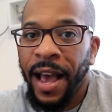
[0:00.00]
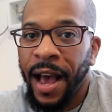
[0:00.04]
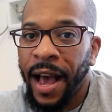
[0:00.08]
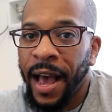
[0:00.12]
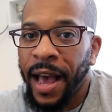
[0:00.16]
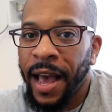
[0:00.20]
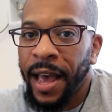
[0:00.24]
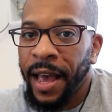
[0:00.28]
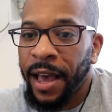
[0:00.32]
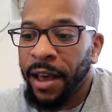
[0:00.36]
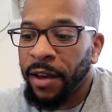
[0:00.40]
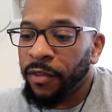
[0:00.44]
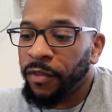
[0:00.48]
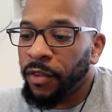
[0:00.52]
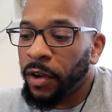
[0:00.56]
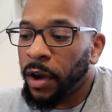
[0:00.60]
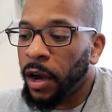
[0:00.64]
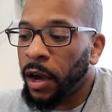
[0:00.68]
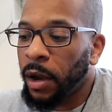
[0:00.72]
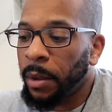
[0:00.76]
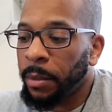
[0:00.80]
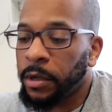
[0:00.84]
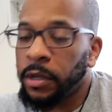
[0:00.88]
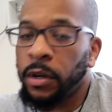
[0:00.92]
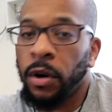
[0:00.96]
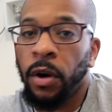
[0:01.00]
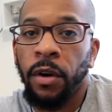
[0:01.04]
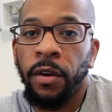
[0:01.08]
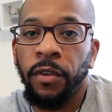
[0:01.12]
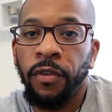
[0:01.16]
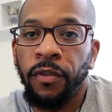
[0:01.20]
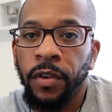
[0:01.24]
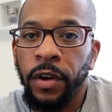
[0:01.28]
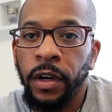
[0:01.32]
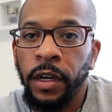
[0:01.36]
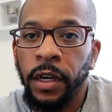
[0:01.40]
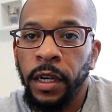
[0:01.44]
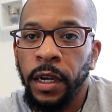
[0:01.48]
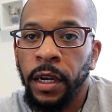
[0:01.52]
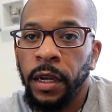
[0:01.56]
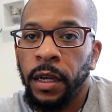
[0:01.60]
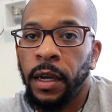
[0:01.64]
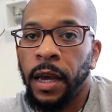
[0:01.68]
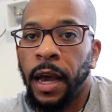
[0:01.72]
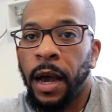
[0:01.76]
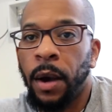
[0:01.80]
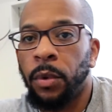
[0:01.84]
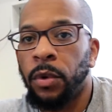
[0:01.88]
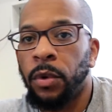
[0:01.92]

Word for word: I have um, chlorophyll in it. I